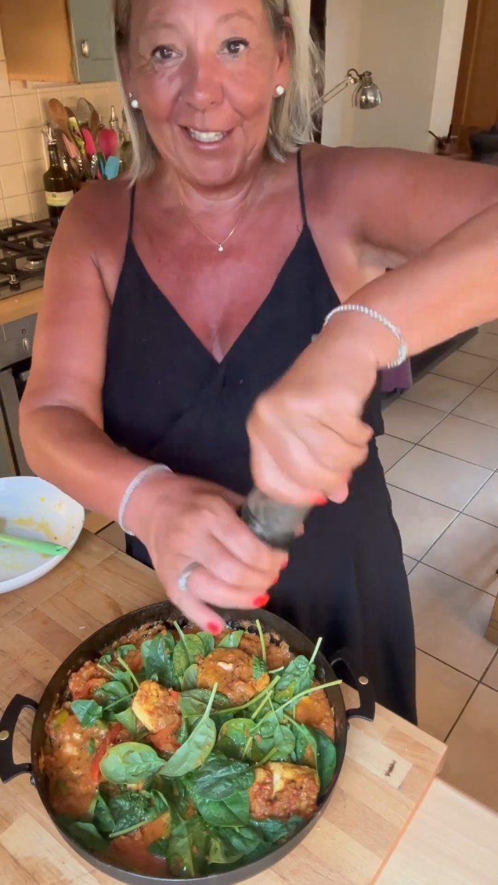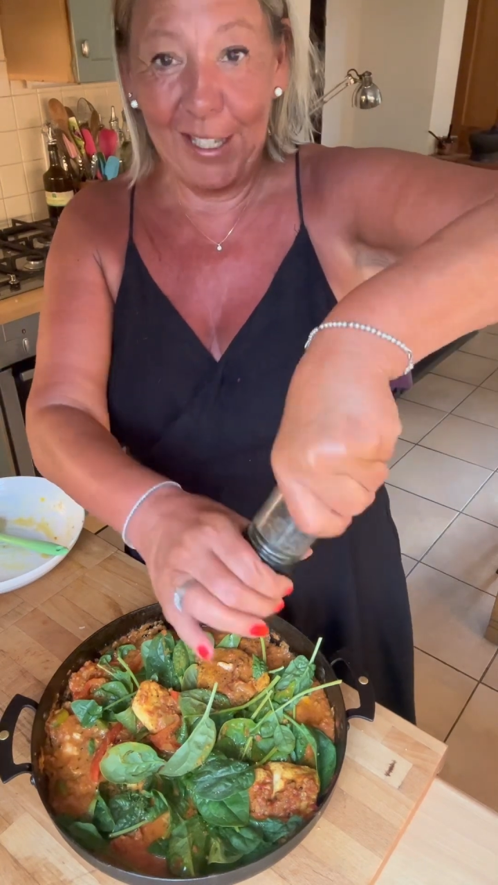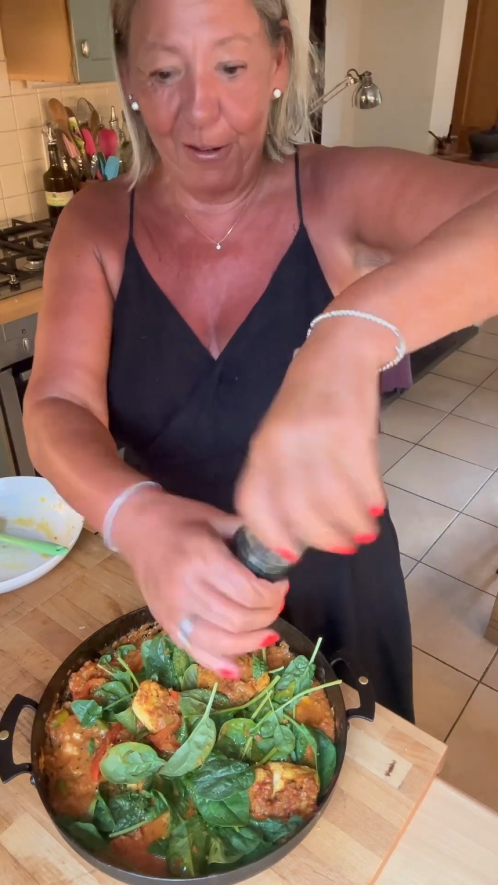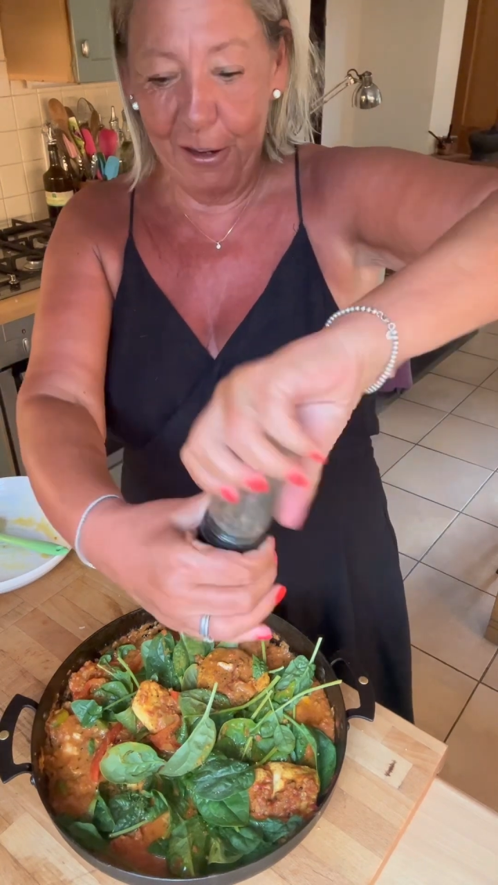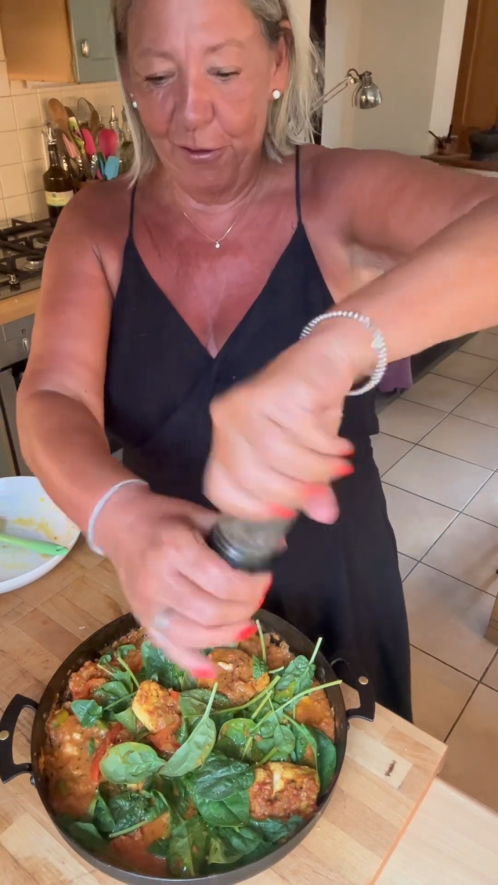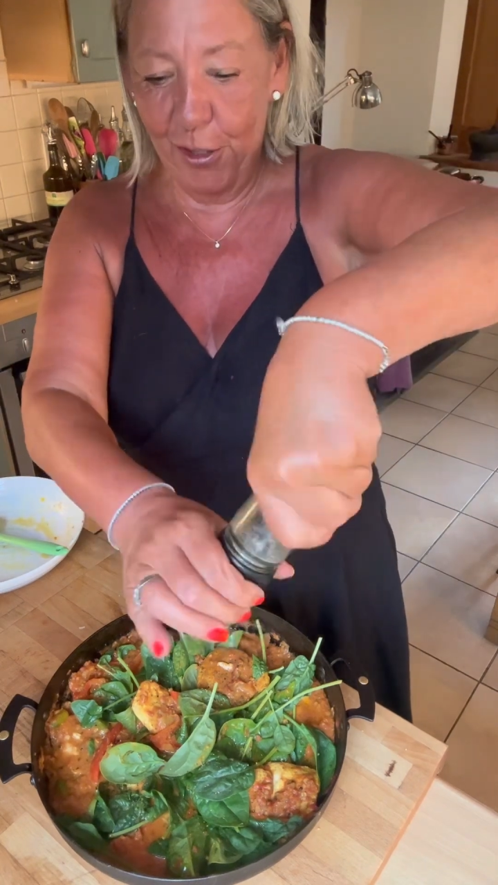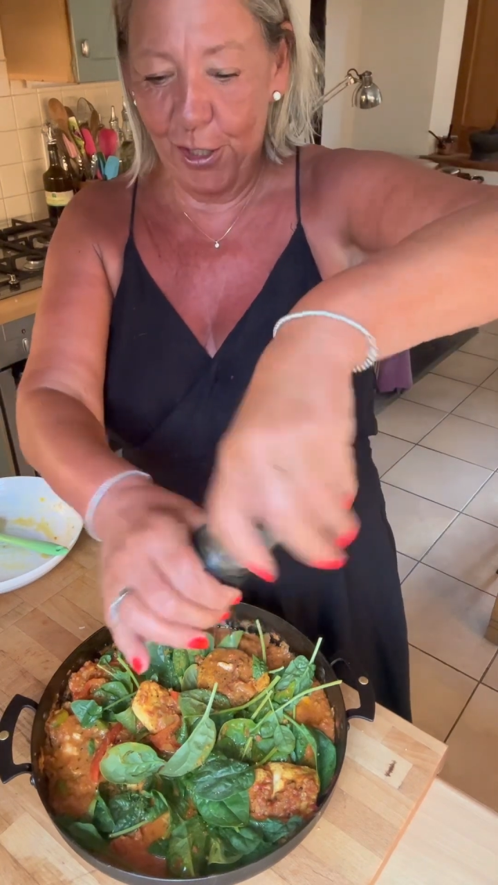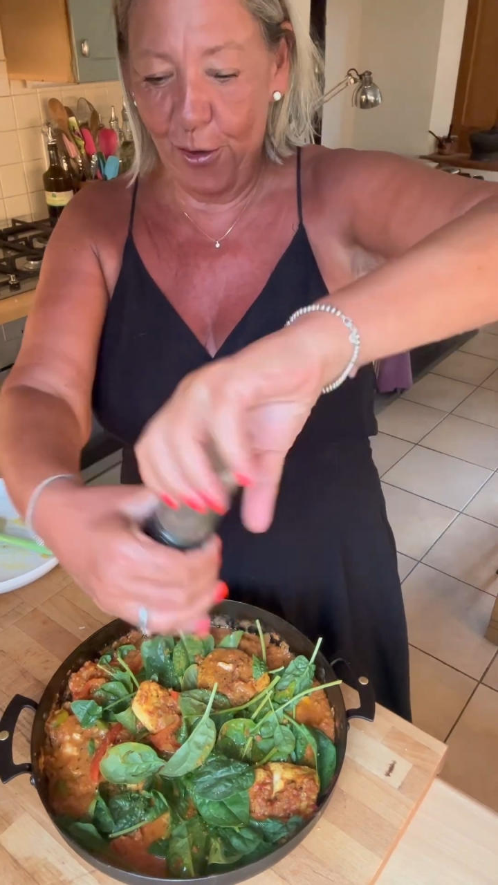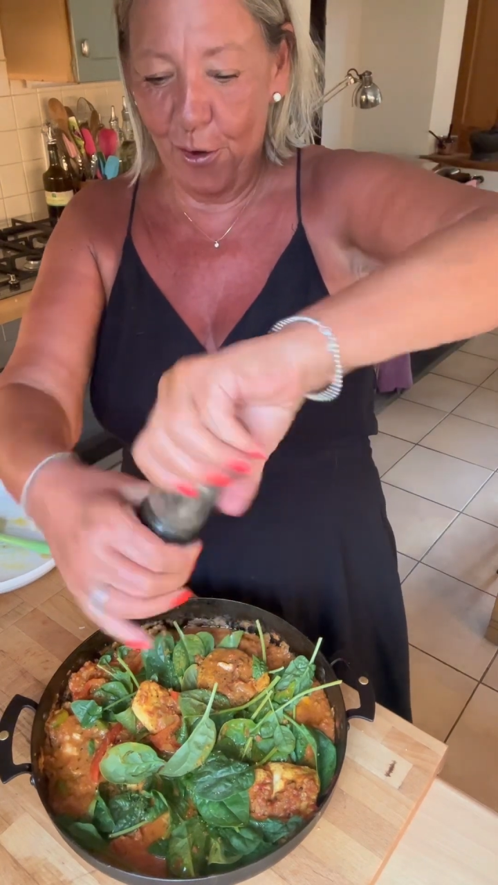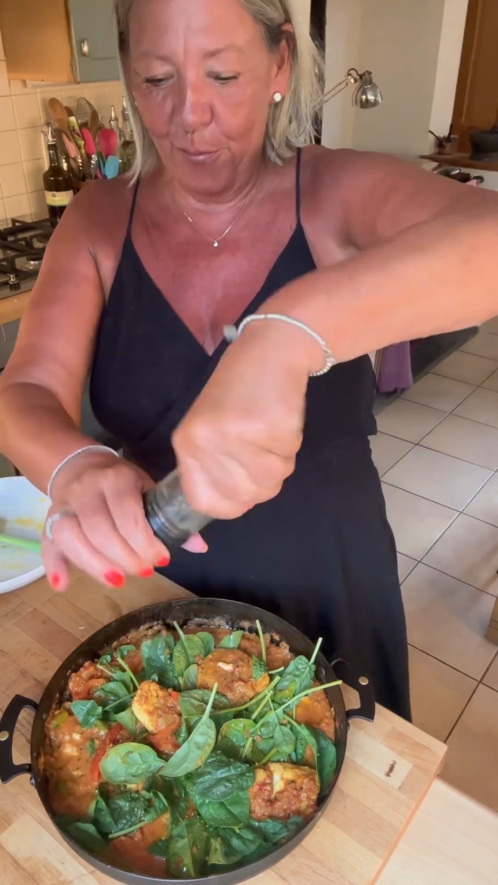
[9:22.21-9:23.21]
going on the
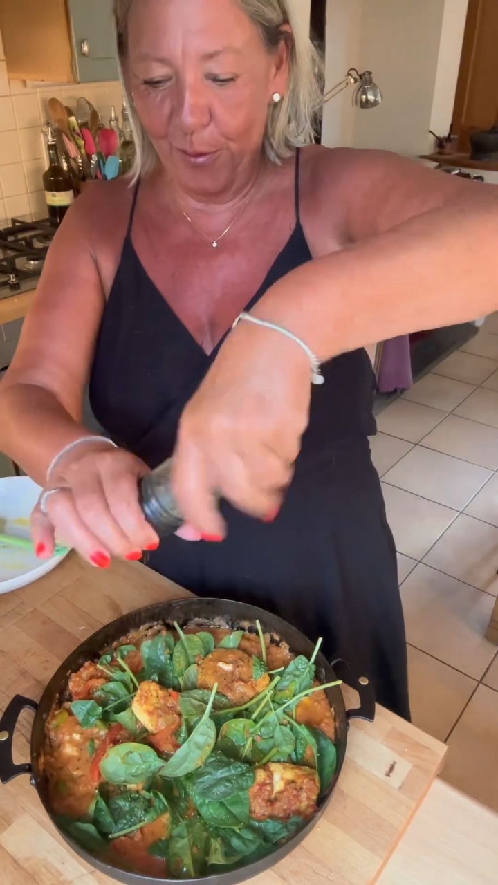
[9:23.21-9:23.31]
top.